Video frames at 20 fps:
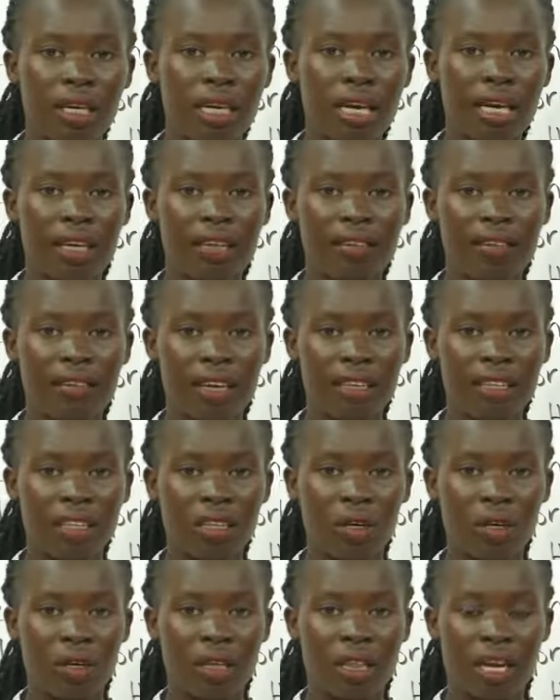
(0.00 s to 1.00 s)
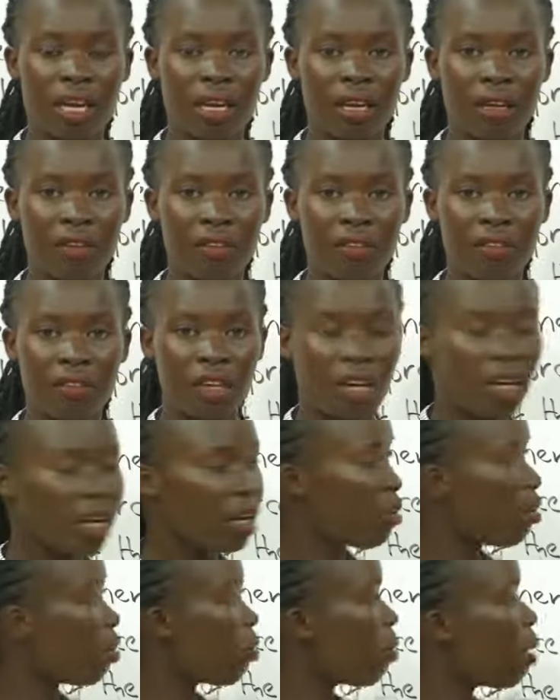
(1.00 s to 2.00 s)
exerting on the lift.
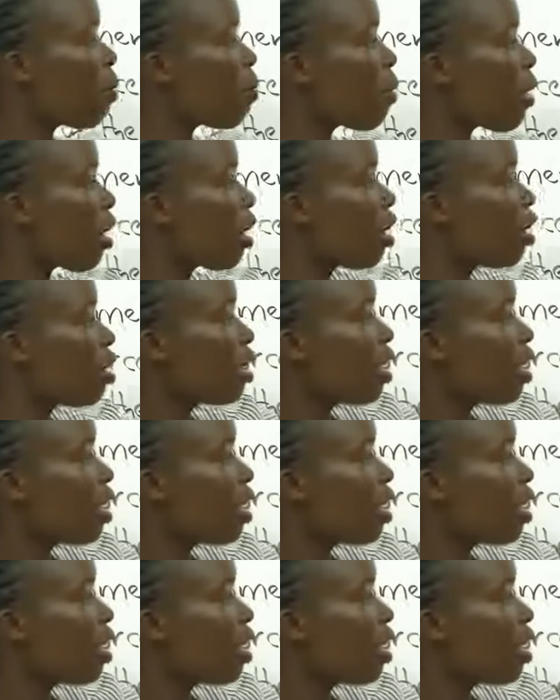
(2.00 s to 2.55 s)
Remember,